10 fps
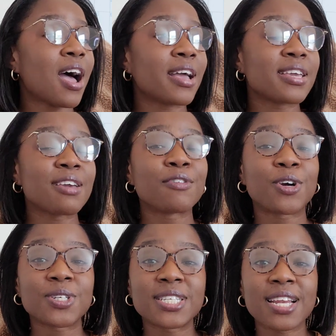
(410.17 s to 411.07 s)
I gave
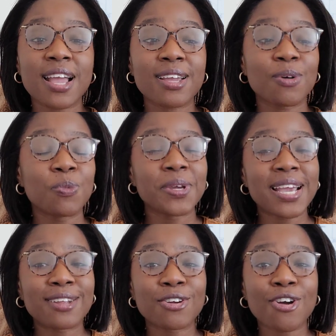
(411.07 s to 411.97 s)
her snack. We
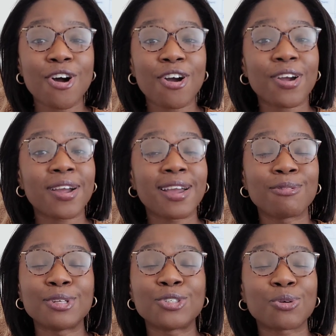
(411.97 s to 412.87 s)
got in the car
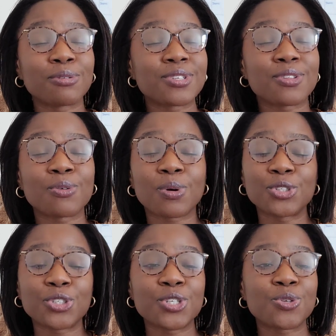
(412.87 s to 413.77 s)
and we drove to the
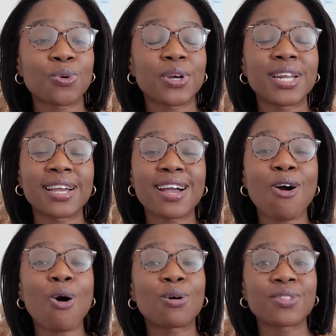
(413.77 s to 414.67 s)
grocery store, and I
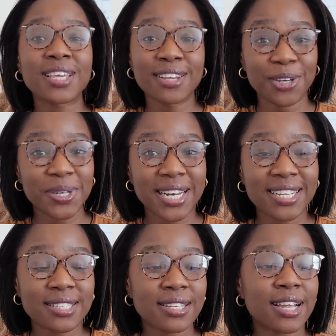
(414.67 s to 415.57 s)
got all the
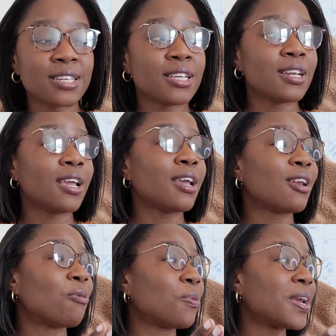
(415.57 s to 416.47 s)
ingredients that I
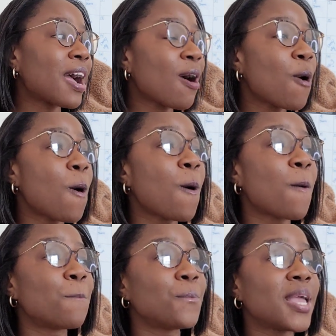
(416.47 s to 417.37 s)
needed. We got
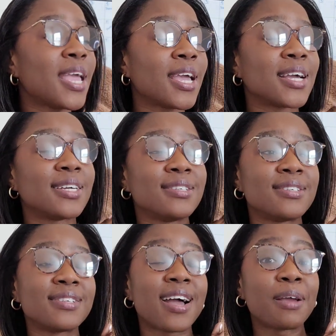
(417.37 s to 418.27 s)
home
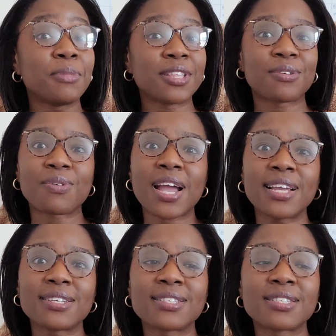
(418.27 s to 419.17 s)
and I made the
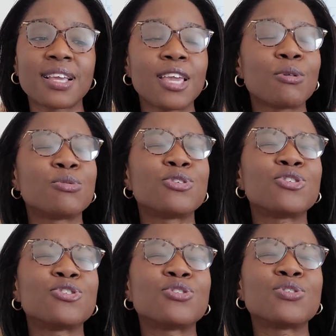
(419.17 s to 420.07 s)
rice. It was
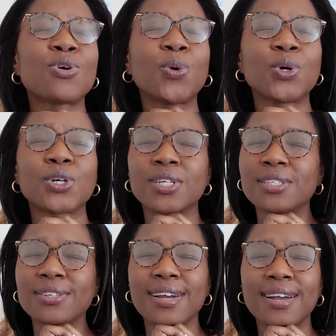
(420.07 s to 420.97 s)
so good,
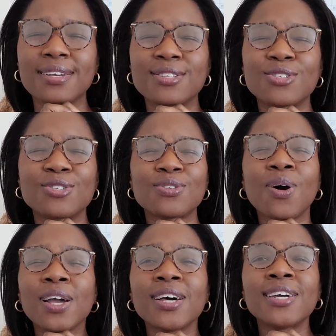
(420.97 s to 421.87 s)
you guys,
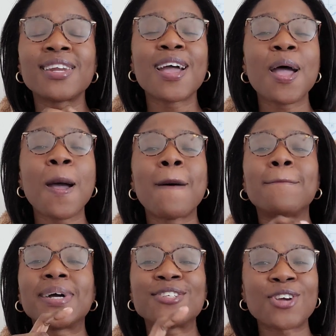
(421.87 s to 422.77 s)
so good.
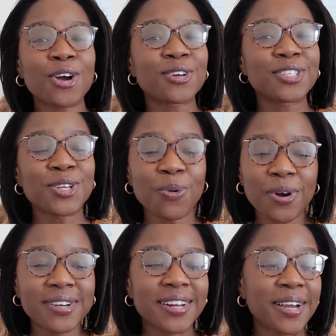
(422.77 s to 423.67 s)
My daughter
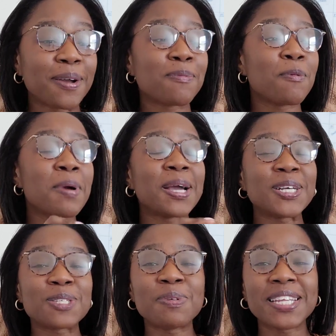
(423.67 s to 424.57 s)
tore it up. When my
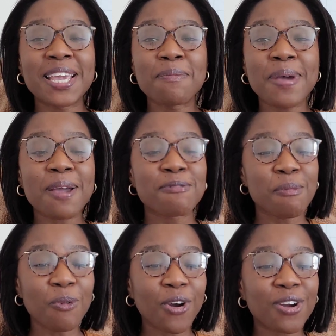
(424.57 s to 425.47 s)
husband came back
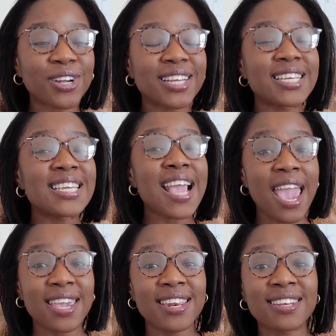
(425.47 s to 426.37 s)
from work, he
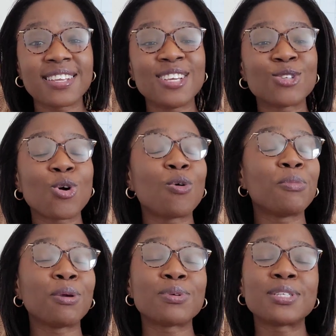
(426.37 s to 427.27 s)
ate it and he told
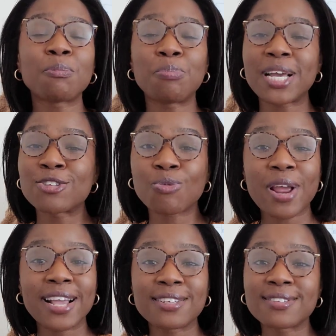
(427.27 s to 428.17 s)
me it was the best
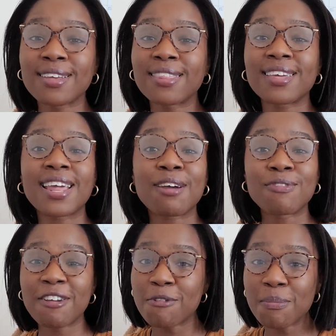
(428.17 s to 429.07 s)
rice that
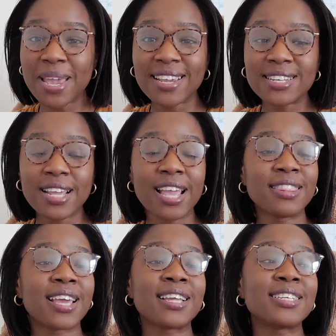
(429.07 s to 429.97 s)
I've ever made,
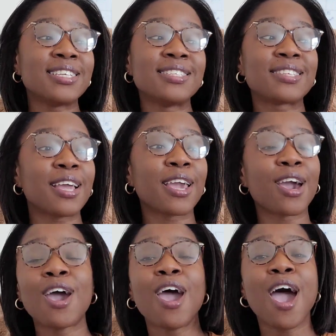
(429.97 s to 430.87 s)
and that he's like,